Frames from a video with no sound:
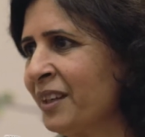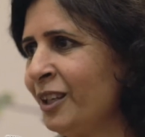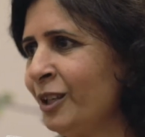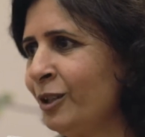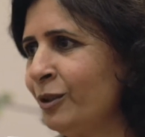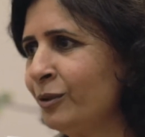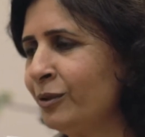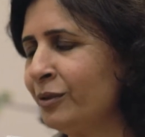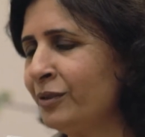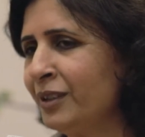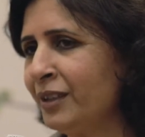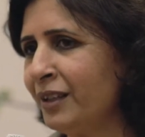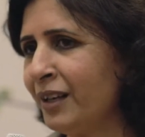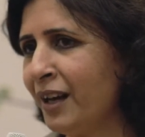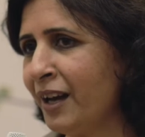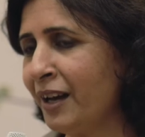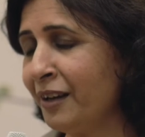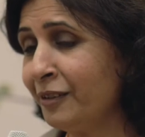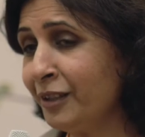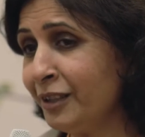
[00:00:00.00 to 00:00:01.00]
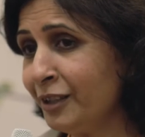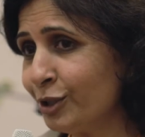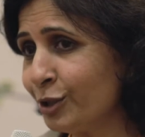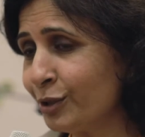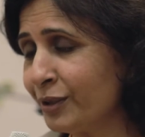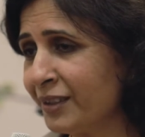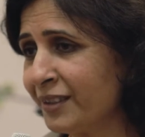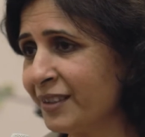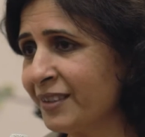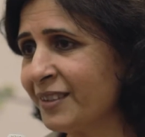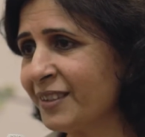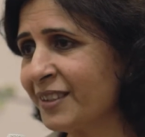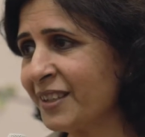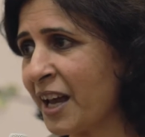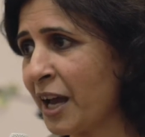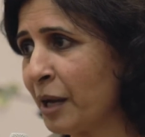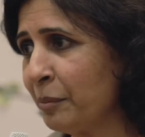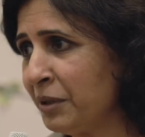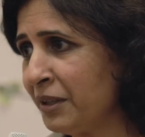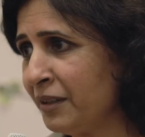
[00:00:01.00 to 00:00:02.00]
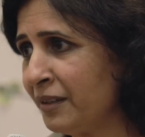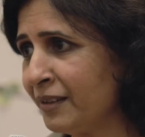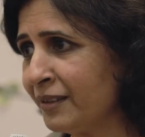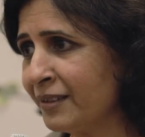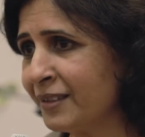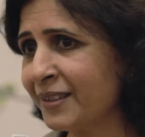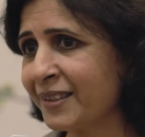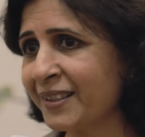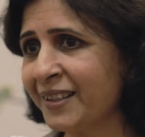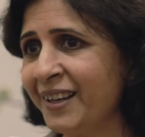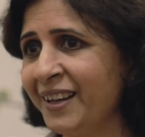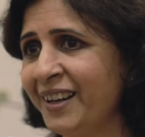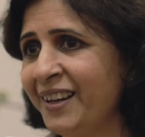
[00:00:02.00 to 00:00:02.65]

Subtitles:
you know, religions, habits,